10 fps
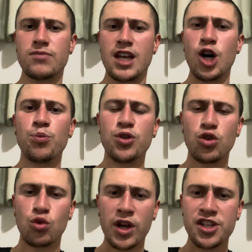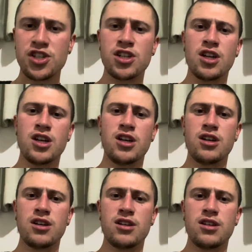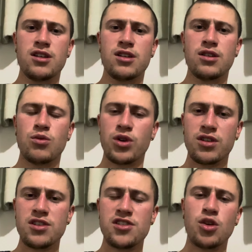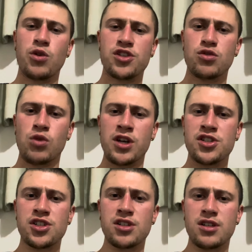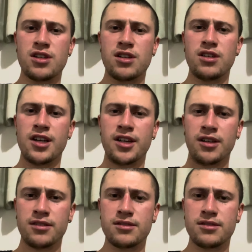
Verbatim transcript: help you to reach what it is that you're wanting to reach. Yeah.